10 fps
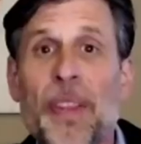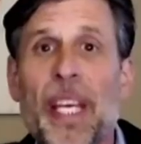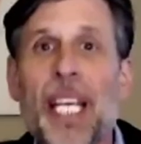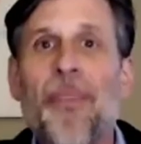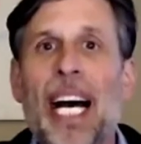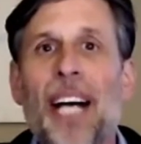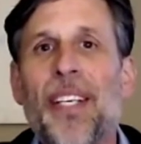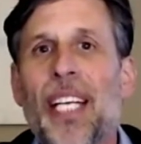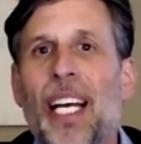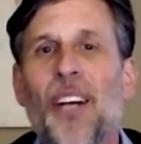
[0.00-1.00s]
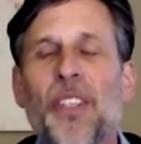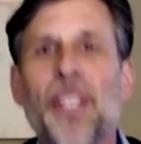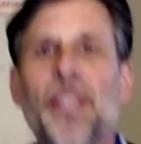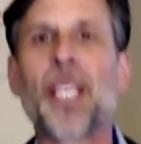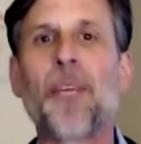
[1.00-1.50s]
think about, you know, you
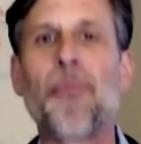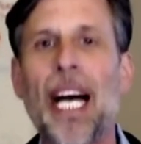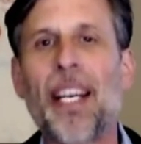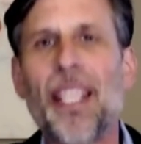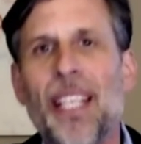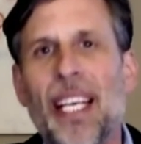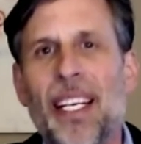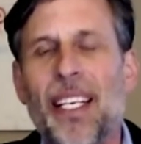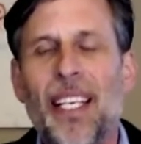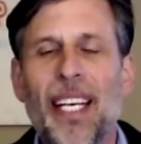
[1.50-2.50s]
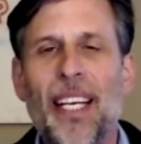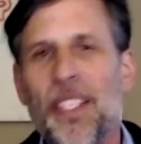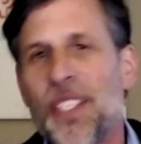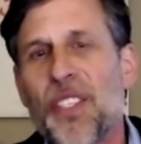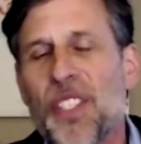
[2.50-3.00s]
can think about, and, and, and
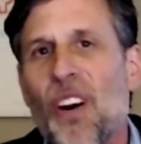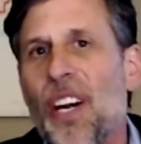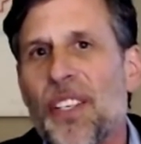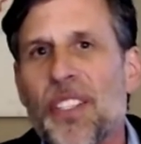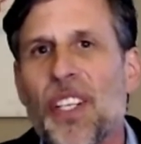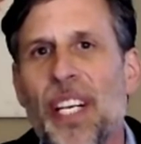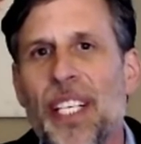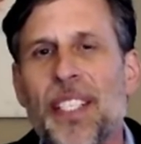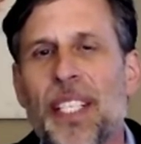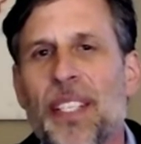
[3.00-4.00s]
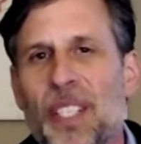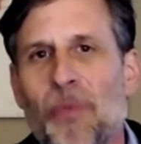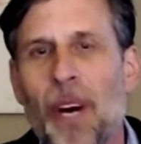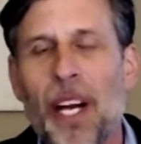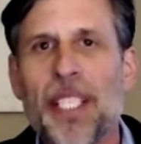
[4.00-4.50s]
this is starting, you'll start to see this in the
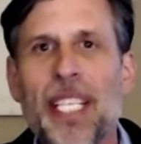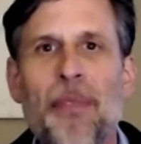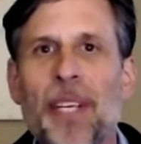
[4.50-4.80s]
Mark Save.